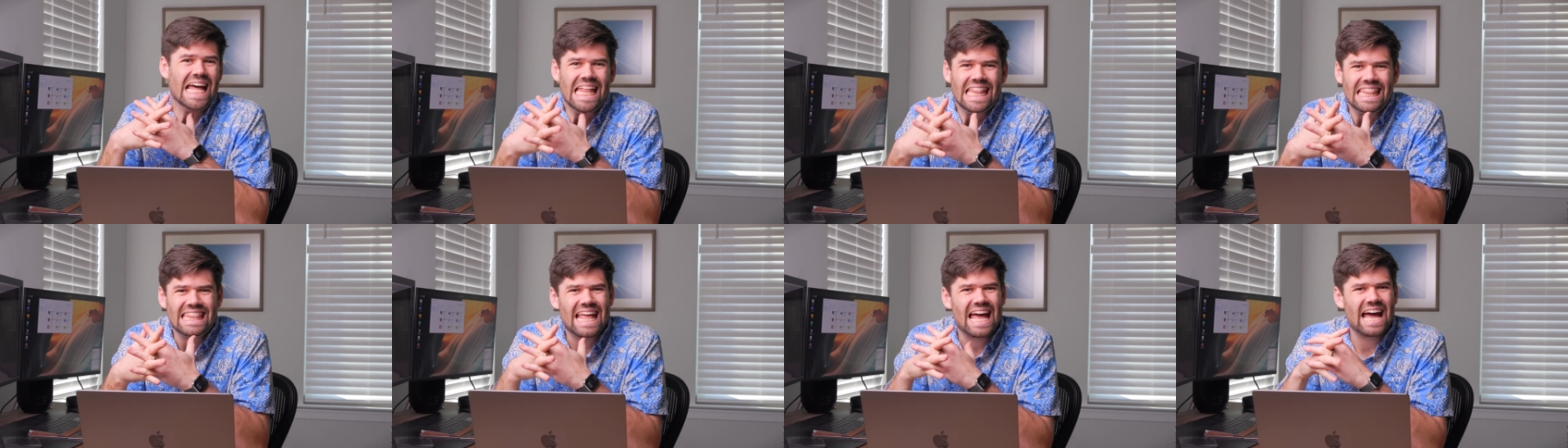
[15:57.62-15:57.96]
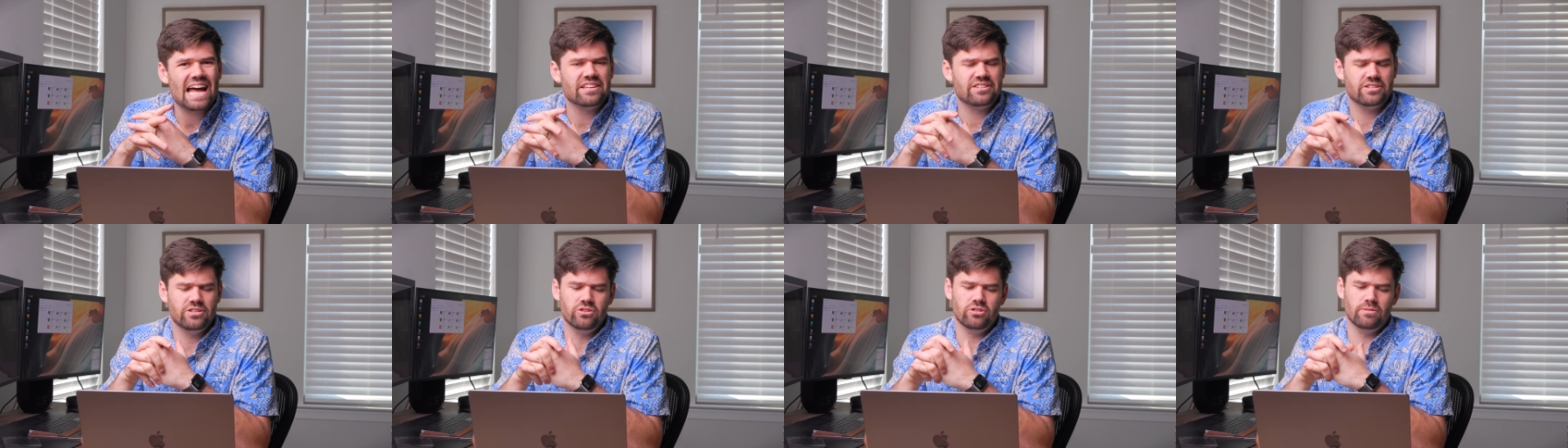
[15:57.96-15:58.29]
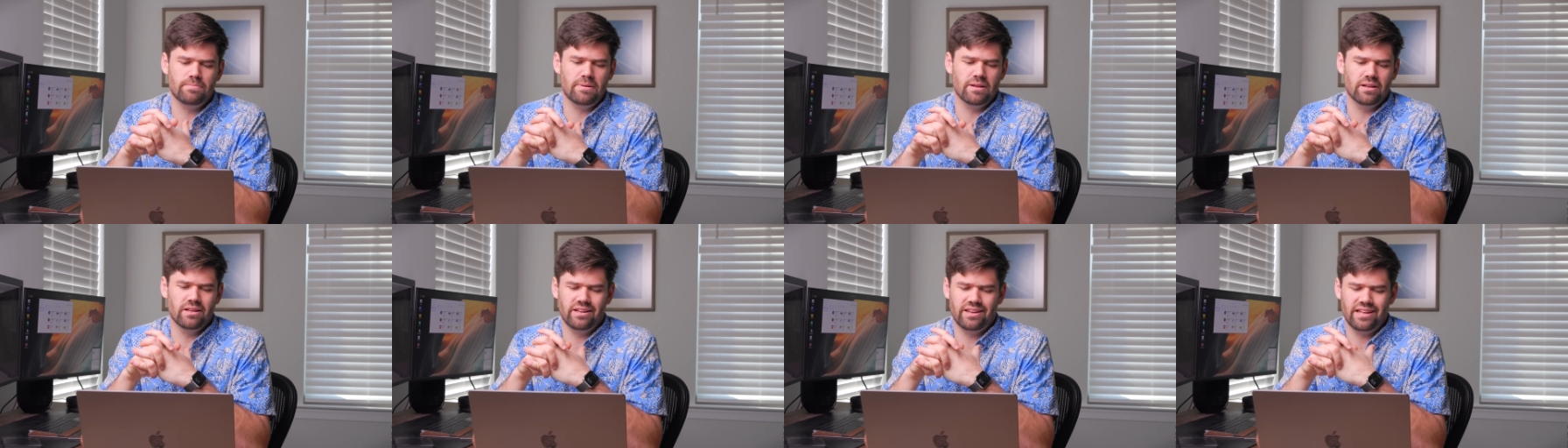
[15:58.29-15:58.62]
NAS
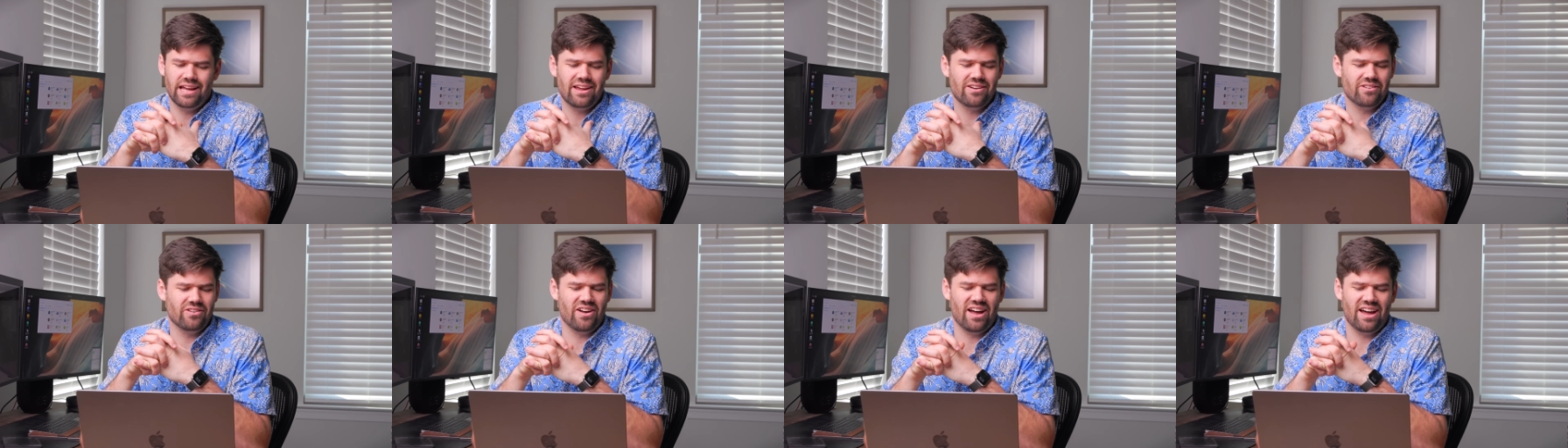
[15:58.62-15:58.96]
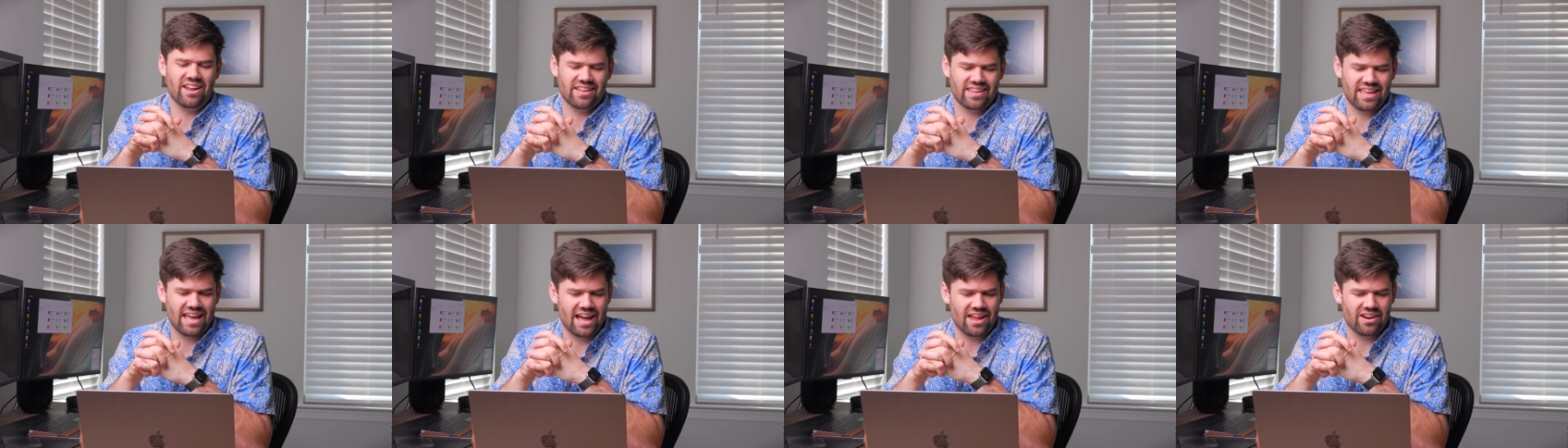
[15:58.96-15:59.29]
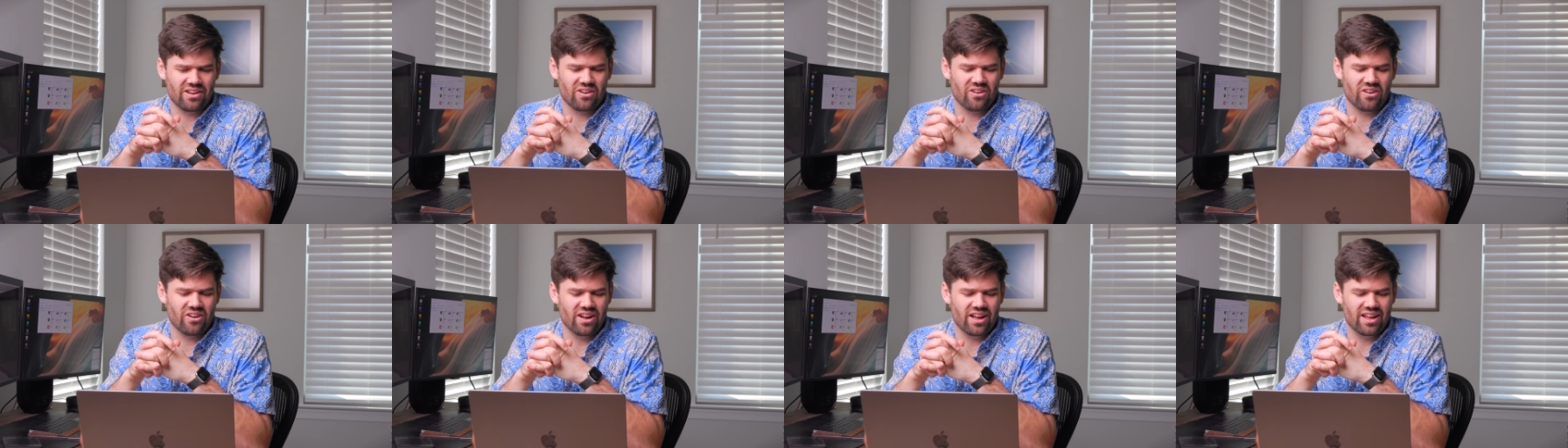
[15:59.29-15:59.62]
usability. I don't know how to
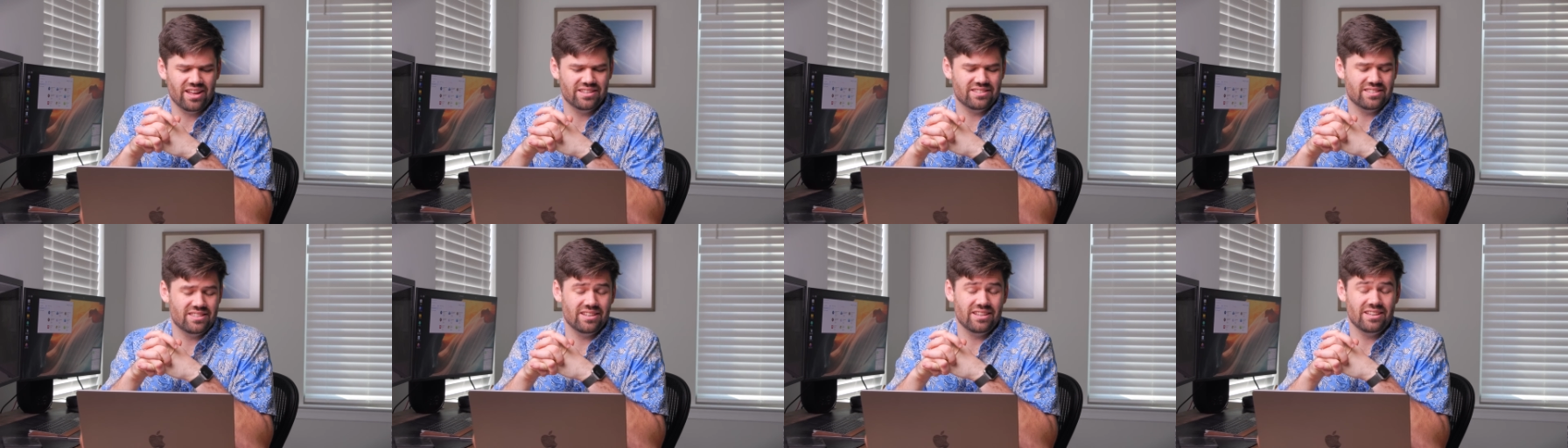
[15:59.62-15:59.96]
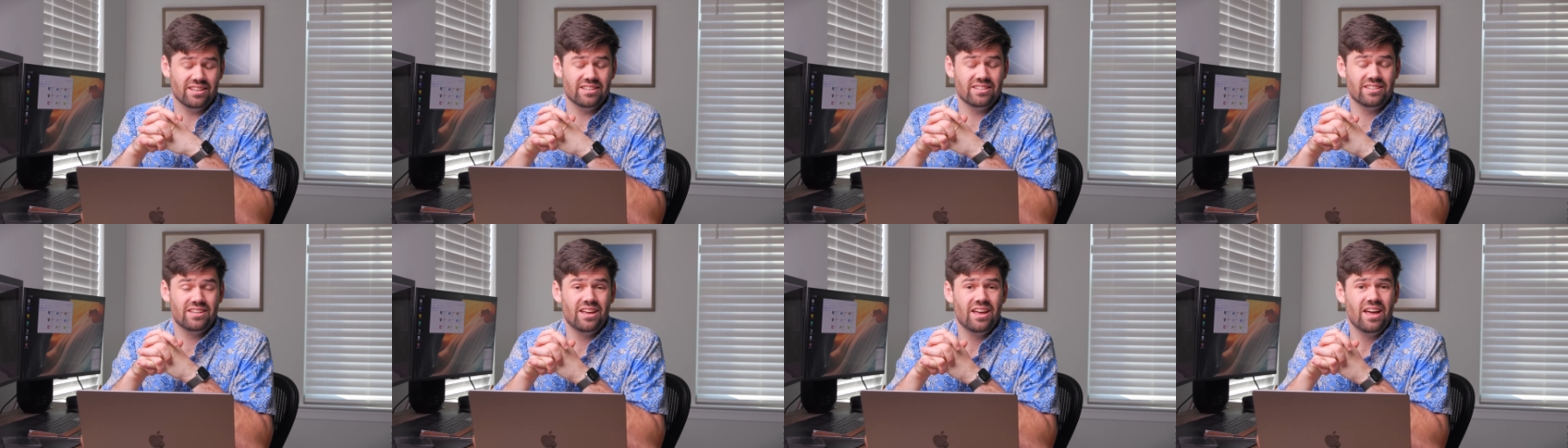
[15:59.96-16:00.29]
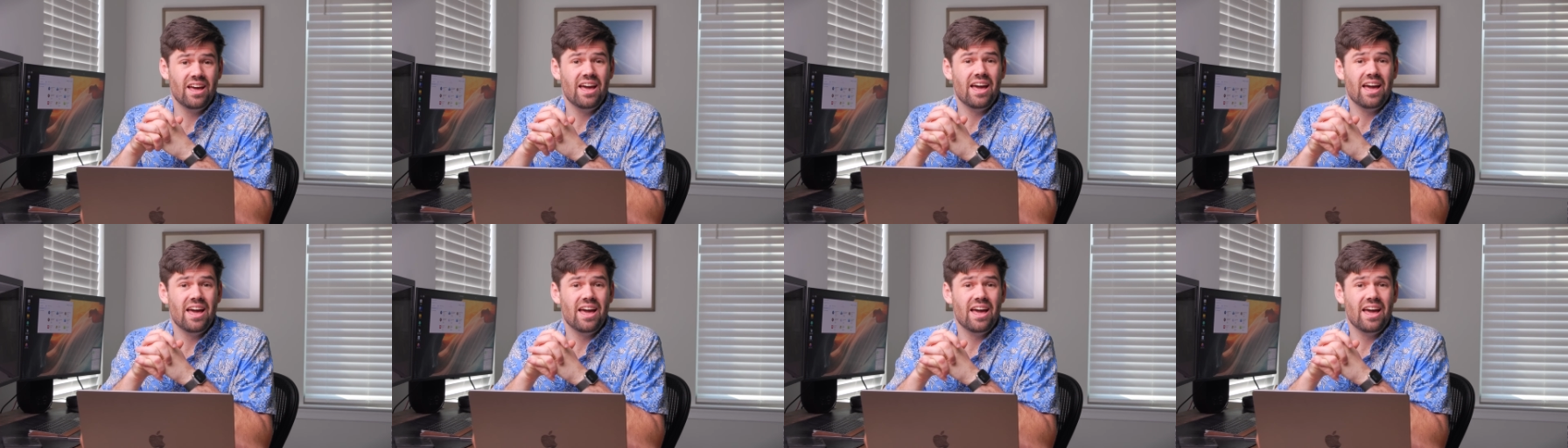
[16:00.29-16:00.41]
categorize these.